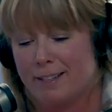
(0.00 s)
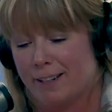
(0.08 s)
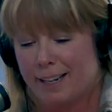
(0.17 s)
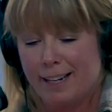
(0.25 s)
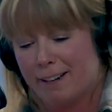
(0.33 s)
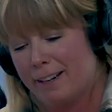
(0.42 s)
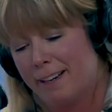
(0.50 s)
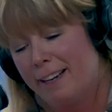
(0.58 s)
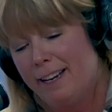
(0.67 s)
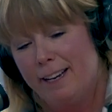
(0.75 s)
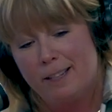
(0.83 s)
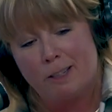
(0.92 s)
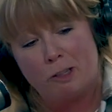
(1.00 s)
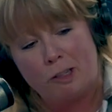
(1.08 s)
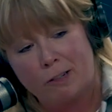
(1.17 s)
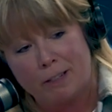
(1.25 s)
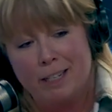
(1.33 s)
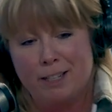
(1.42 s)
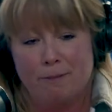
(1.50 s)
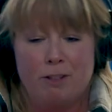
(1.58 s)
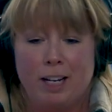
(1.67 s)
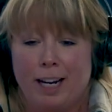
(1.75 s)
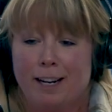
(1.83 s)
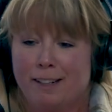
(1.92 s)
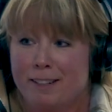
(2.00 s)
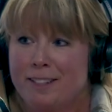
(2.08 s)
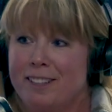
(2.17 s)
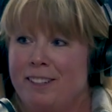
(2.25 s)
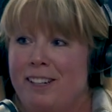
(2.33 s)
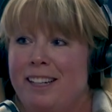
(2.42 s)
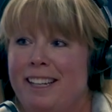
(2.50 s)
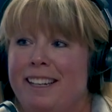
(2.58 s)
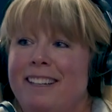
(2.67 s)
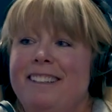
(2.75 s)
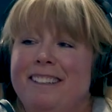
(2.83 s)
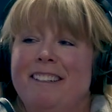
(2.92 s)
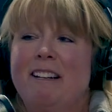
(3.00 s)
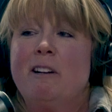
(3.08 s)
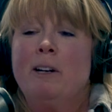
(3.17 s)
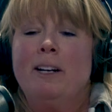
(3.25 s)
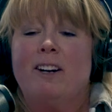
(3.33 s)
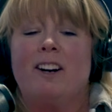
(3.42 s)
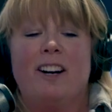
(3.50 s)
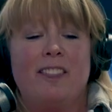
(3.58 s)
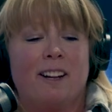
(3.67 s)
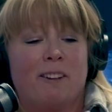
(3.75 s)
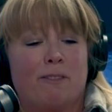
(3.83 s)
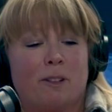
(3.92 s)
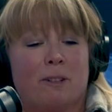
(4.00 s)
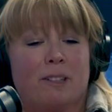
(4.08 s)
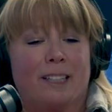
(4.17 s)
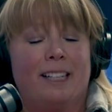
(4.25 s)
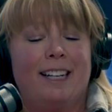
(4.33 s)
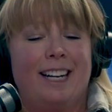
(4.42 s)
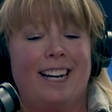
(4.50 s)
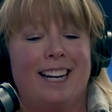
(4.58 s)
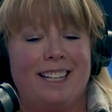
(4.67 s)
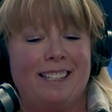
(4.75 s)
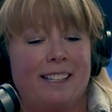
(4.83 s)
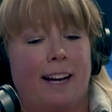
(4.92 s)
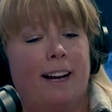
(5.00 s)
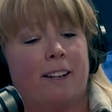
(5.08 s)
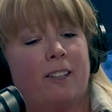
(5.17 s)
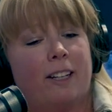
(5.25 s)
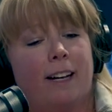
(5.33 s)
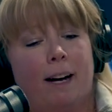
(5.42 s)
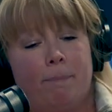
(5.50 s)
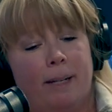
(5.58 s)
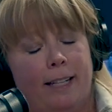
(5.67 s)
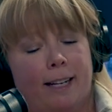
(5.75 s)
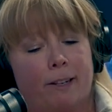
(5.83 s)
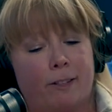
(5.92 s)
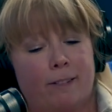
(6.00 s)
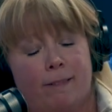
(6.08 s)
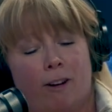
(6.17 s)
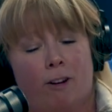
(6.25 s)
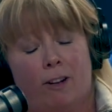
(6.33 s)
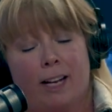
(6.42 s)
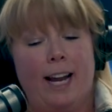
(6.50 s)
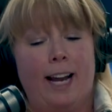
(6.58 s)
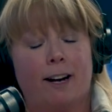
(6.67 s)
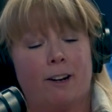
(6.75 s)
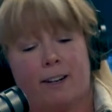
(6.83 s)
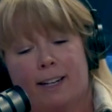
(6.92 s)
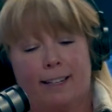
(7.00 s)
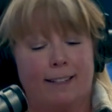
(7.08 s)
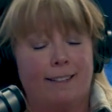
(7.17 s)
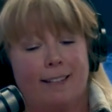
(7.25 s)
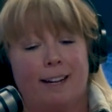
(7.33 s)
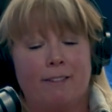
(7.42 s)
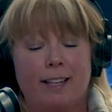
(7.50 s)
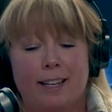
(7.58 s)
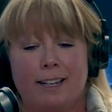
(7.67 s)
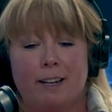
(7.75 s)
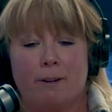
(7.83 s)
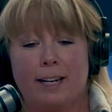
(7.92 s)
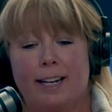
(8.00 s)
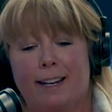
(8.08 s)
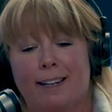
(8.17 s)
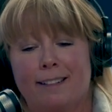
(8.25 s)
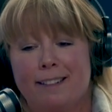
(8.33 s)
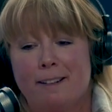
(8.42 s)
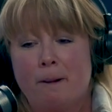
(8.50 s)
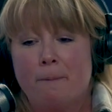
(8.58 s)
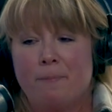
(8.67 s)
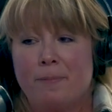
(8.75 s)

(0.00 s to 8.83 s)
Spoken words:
hearing the screech of chairs on the floor, and look up, and there's all hair and everything going, and I